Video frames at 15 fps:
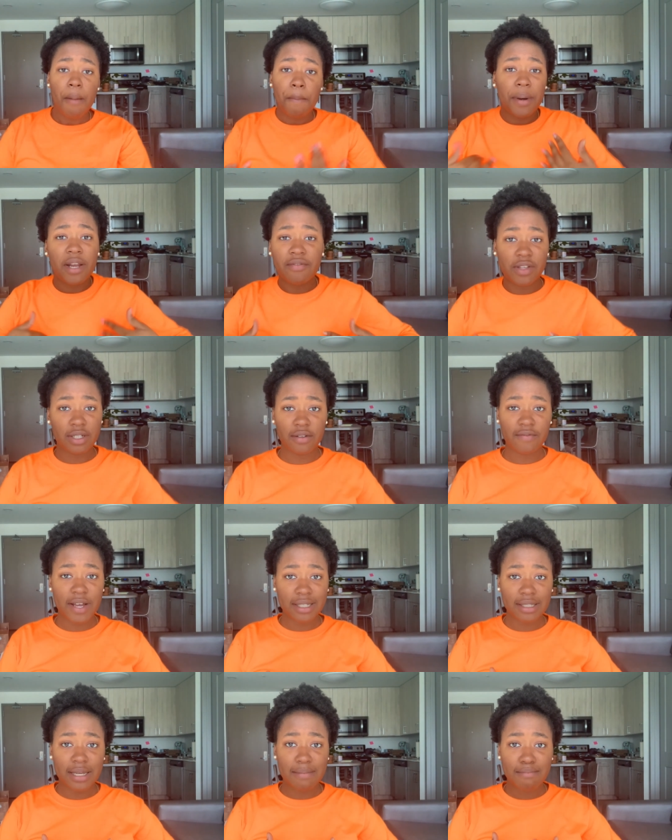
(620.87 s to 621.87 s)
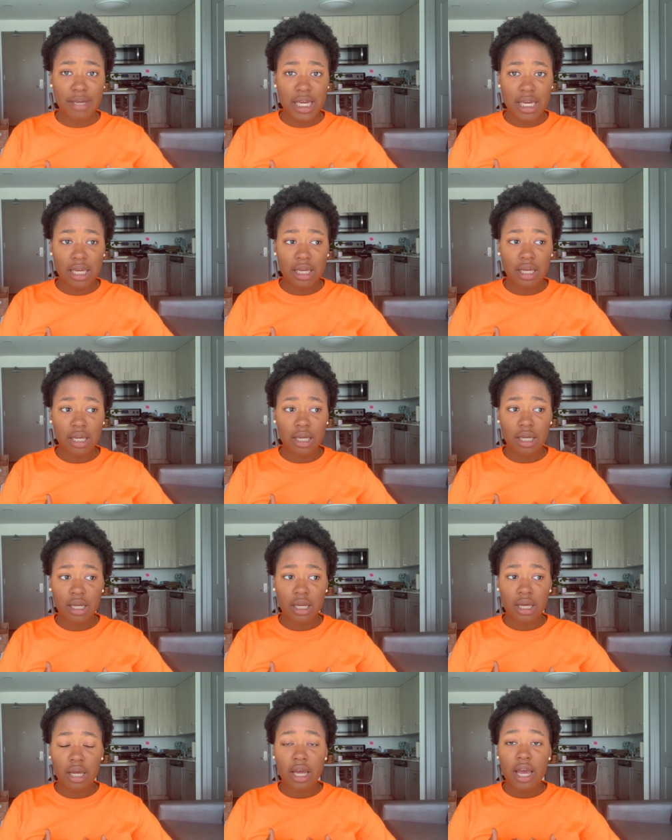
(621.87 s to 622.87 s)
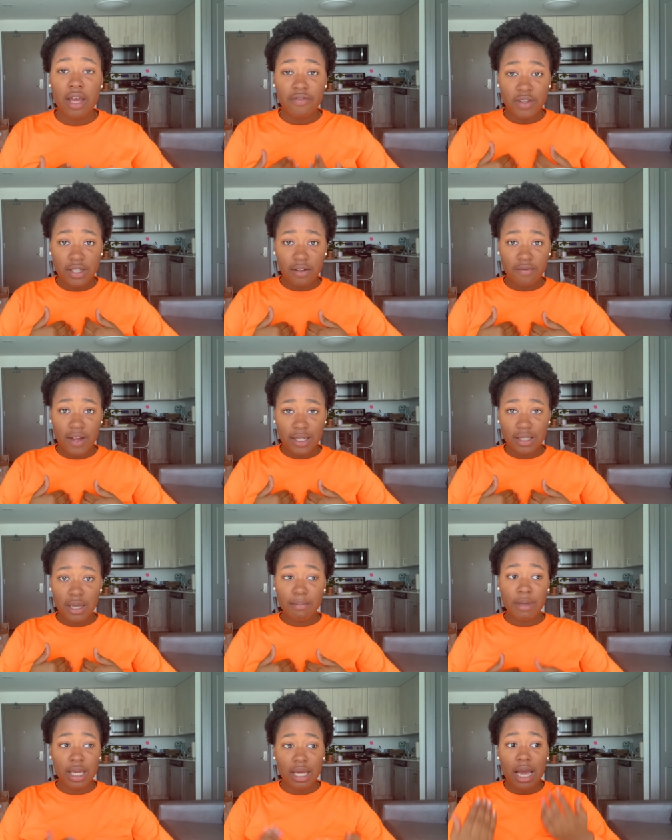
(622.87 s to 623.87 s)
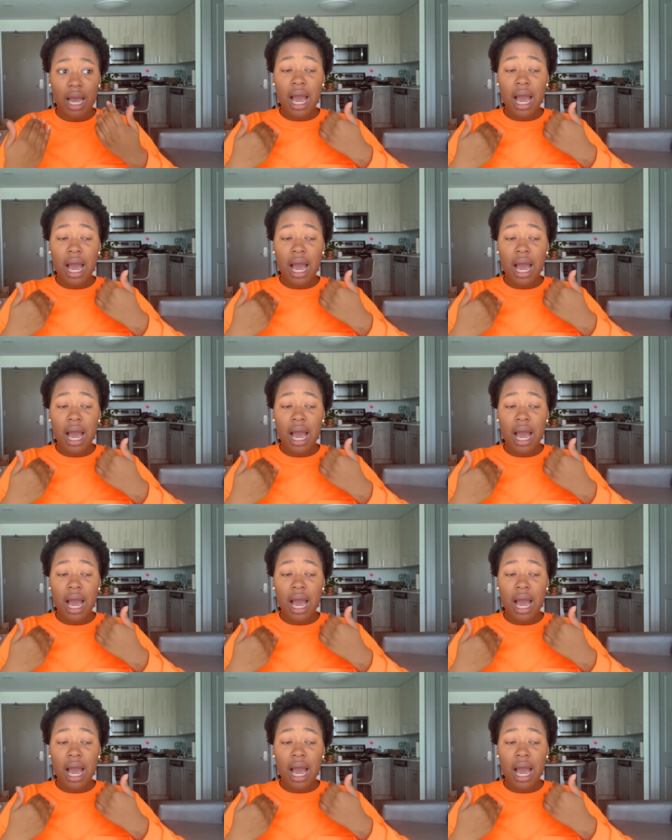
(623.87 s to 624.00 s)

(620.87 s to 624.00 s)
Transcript: But if it's affecting me, if it's affecting me,